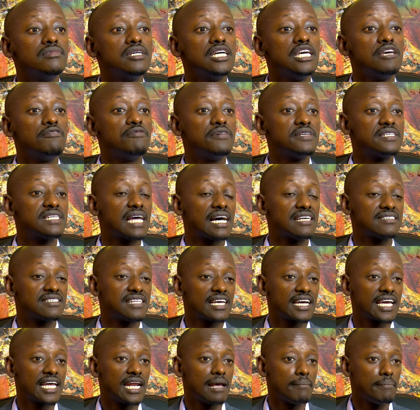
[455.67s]
if it has
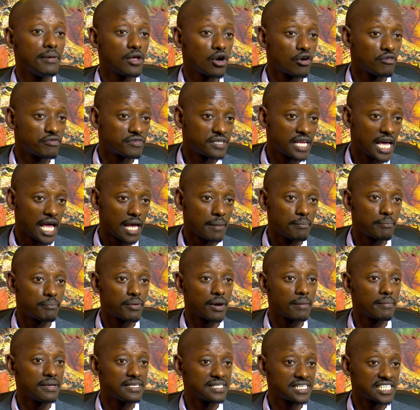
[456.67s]
taken a bit of time,
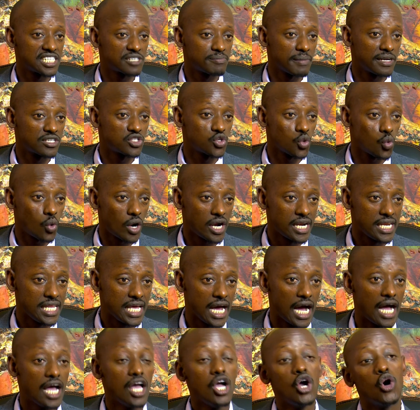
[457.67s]
probably 6 months or 1
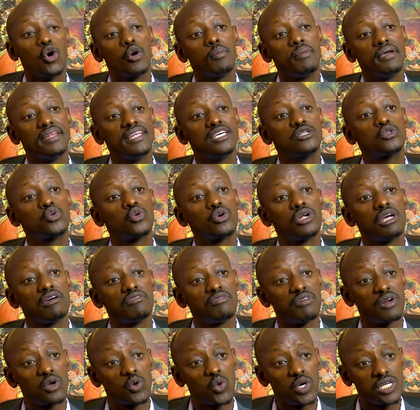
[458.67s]
year, we may need to
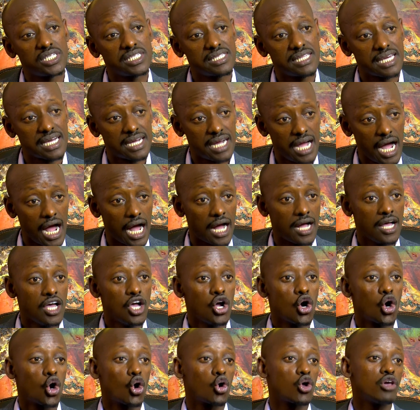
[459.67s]
reevaluate the car
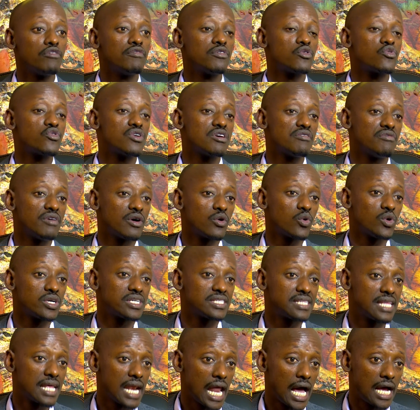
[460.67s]
or even
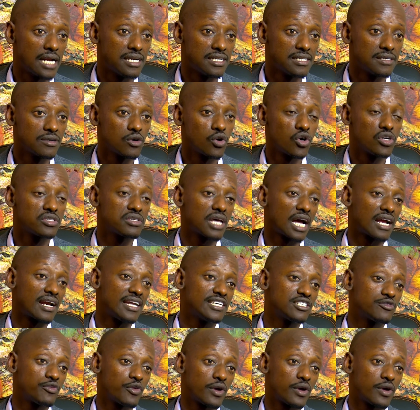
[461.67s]
reevaluate the land, because at least